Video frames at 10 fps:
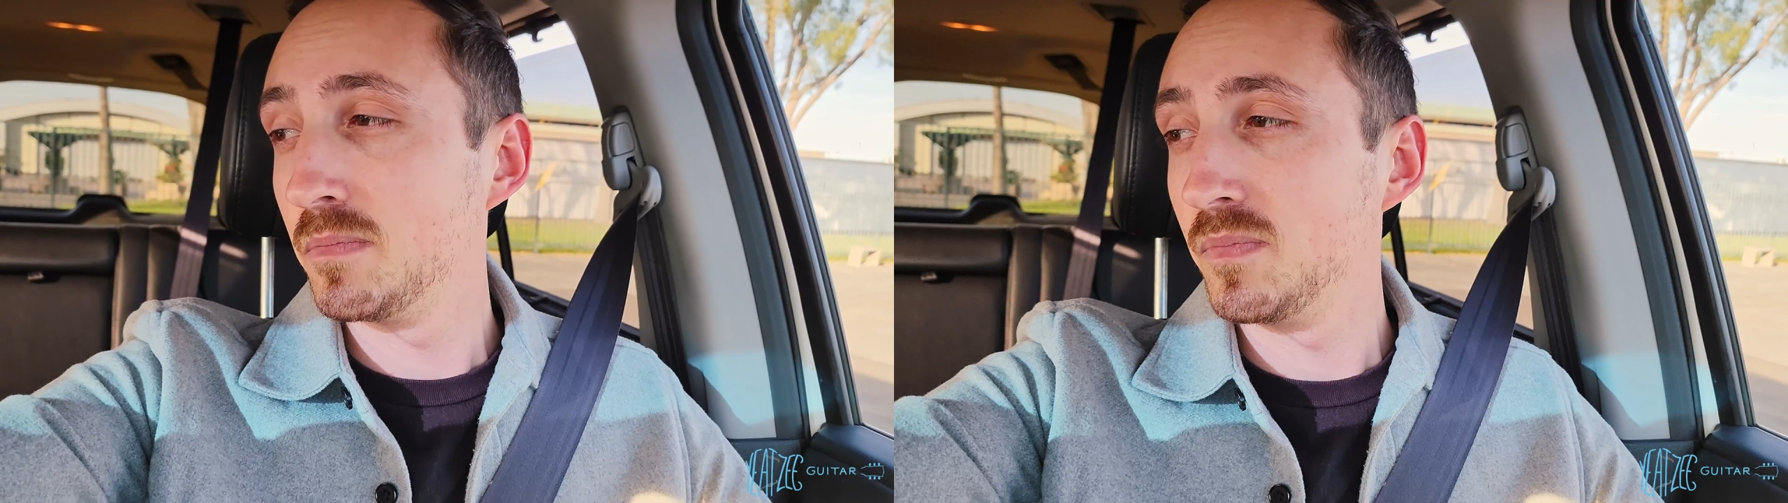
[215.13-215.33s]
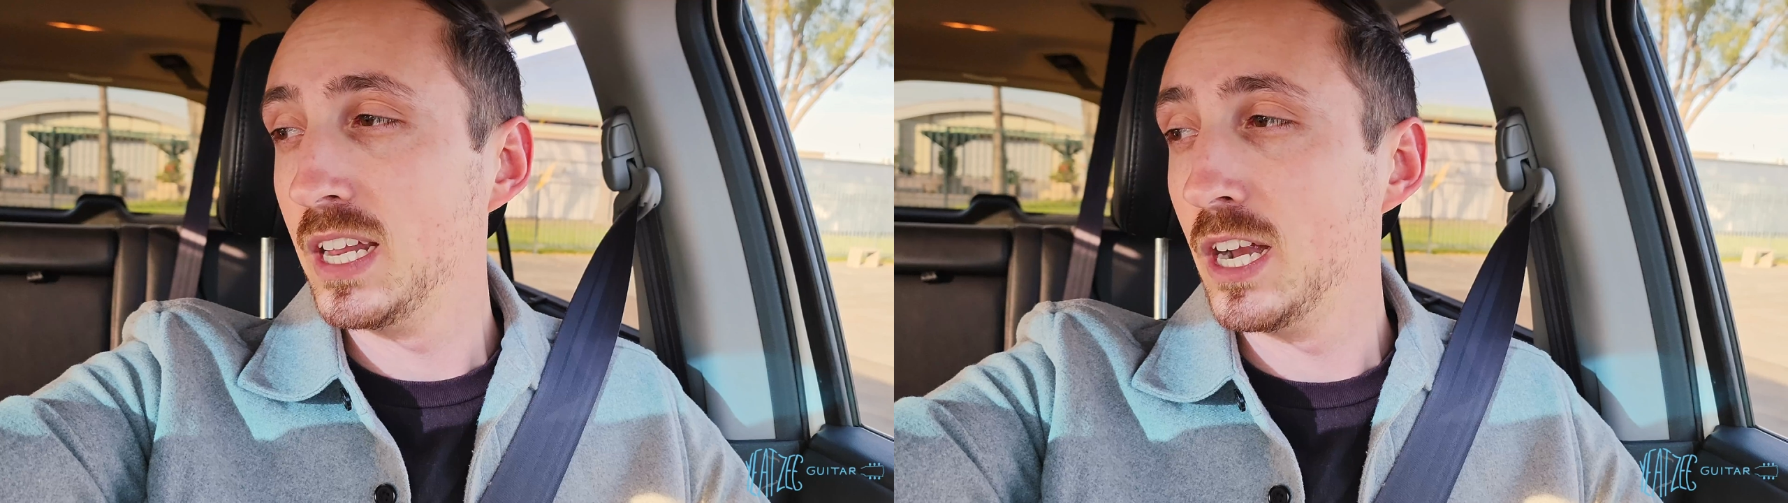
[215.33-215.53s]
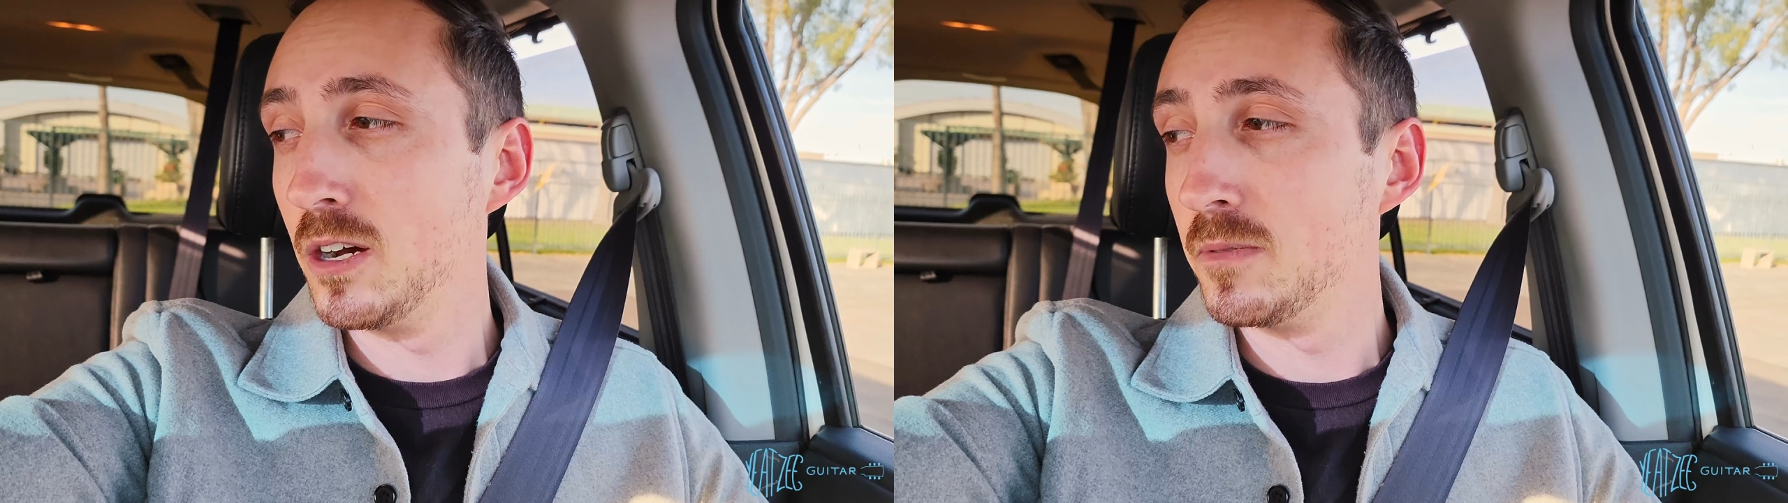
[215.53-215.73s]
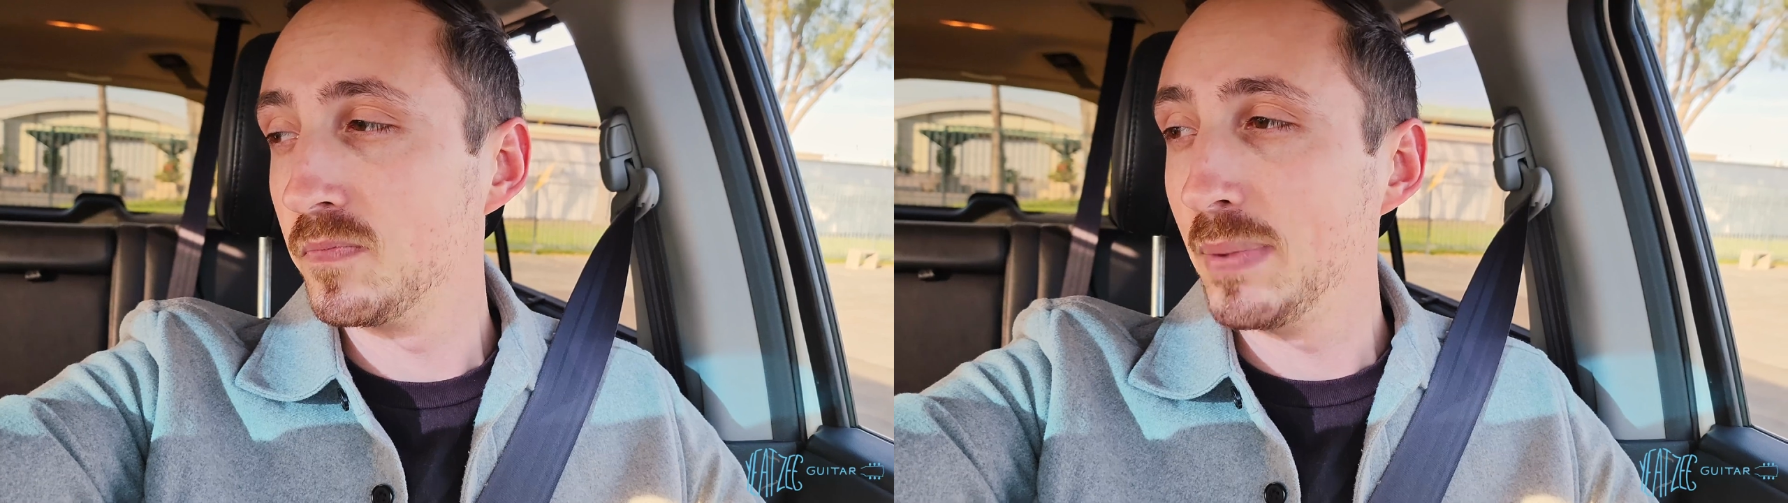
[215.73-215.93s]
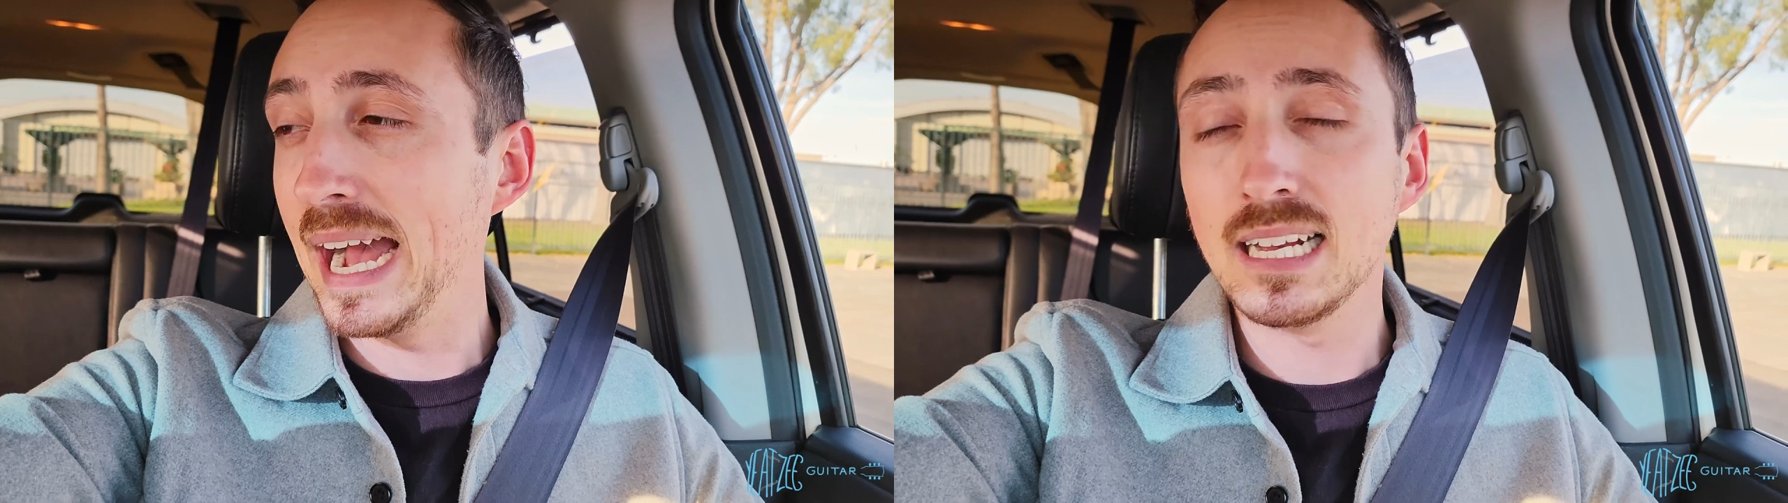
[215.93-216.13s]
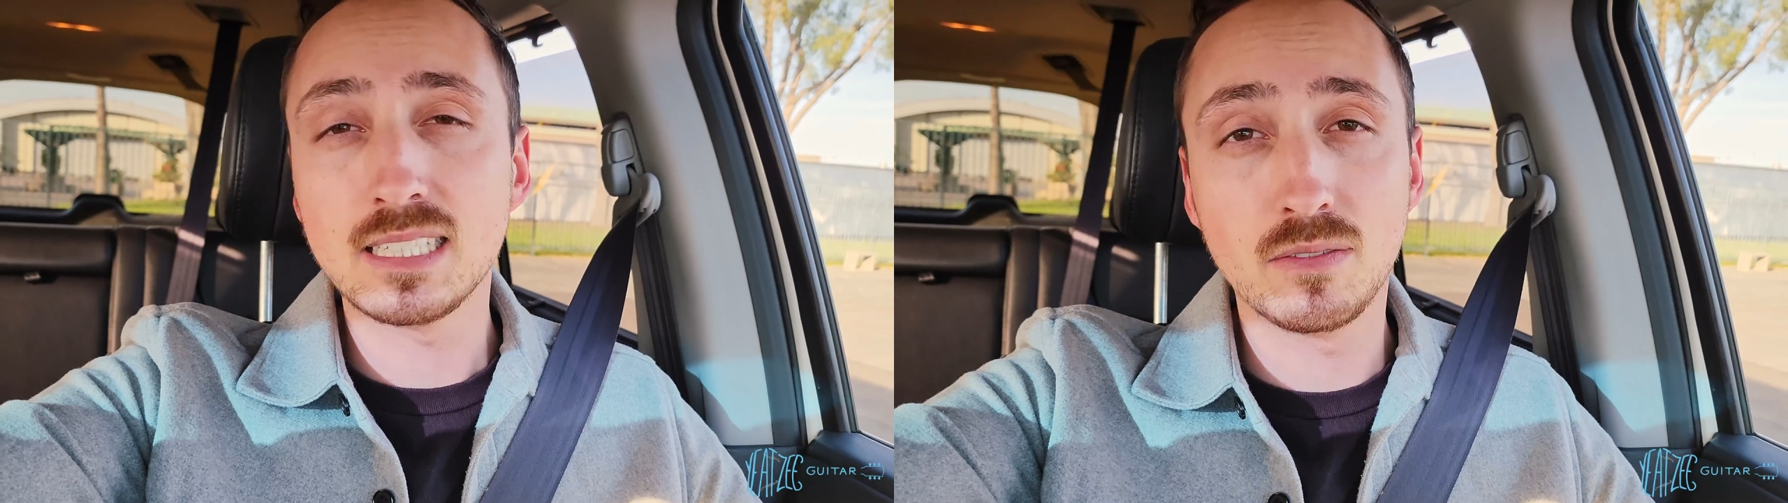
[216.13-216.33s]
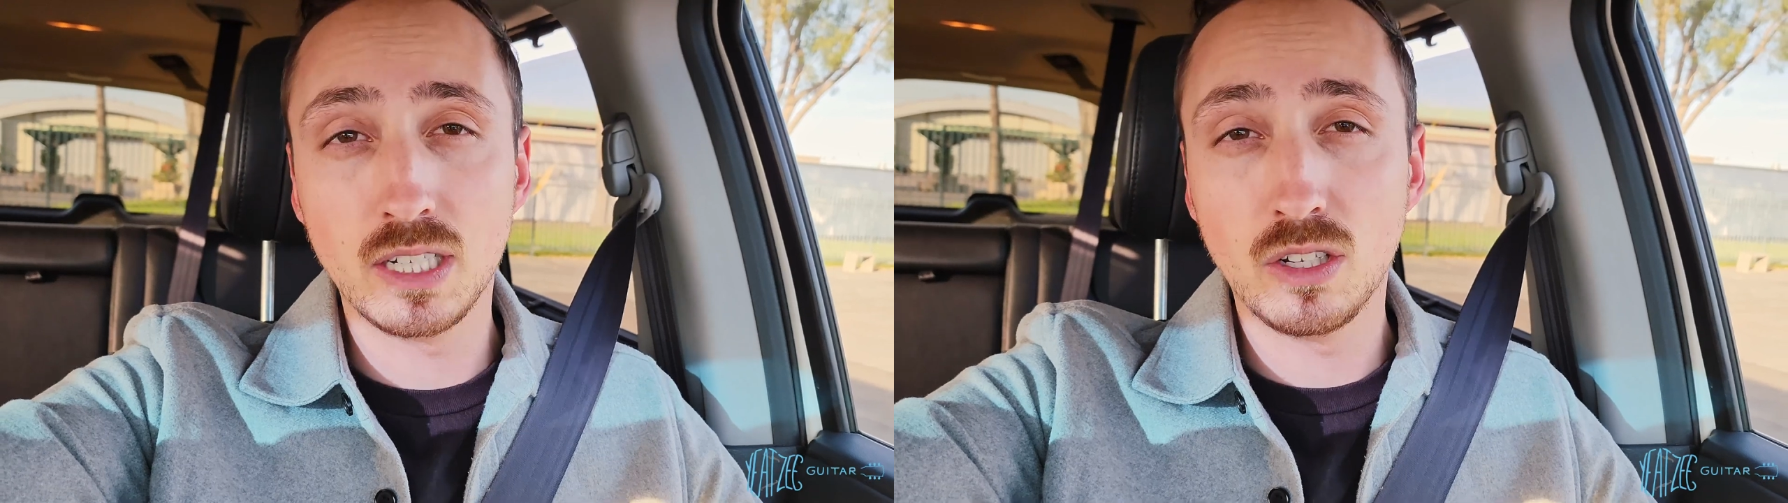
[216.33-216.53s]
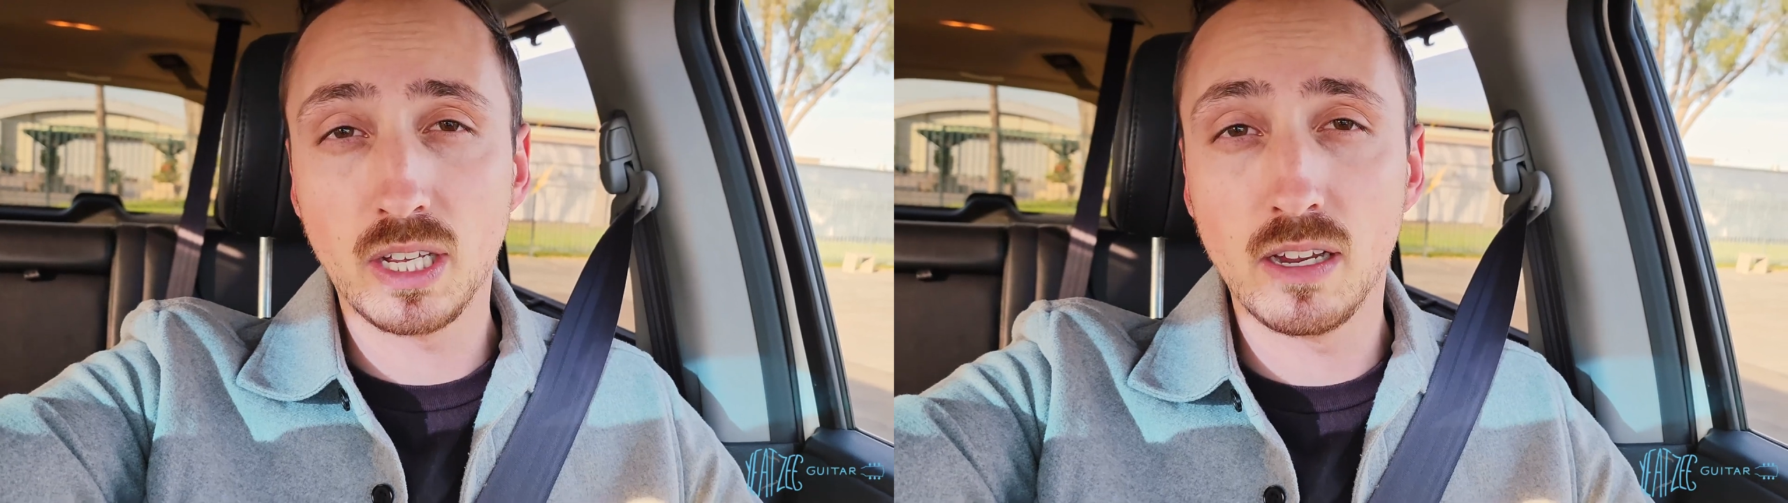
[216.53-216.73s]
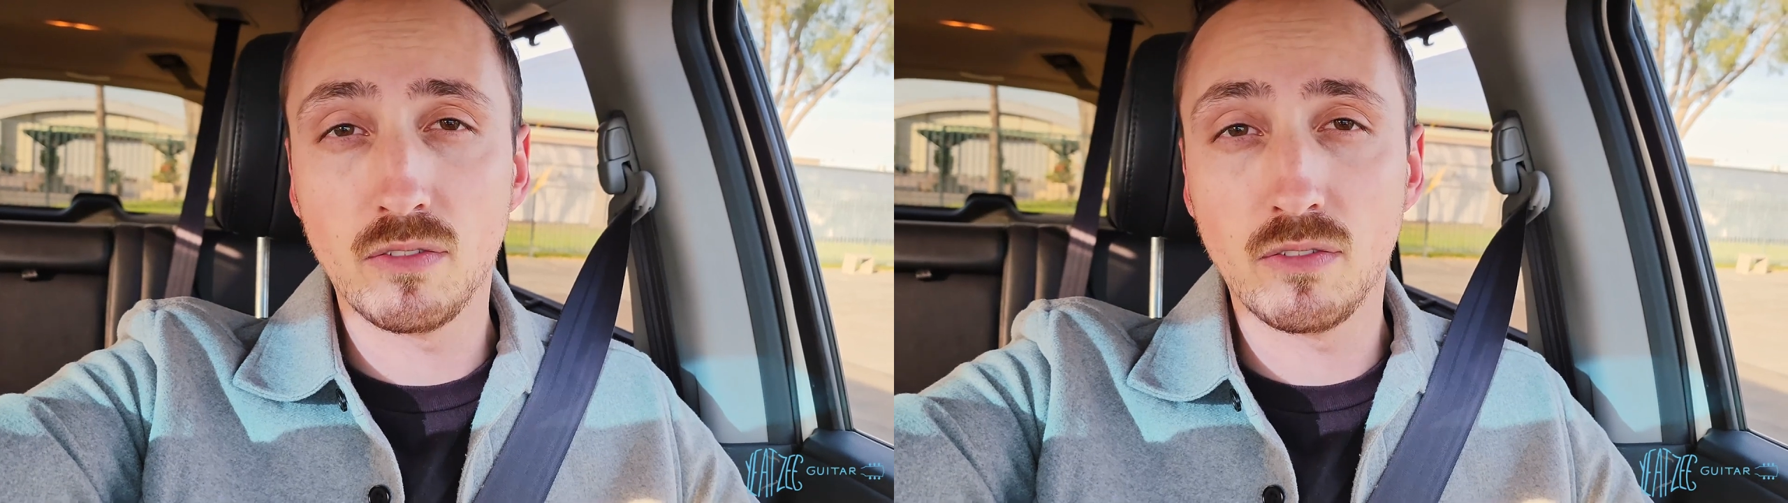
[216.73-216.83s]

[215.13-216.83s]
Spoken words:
you know, passively looking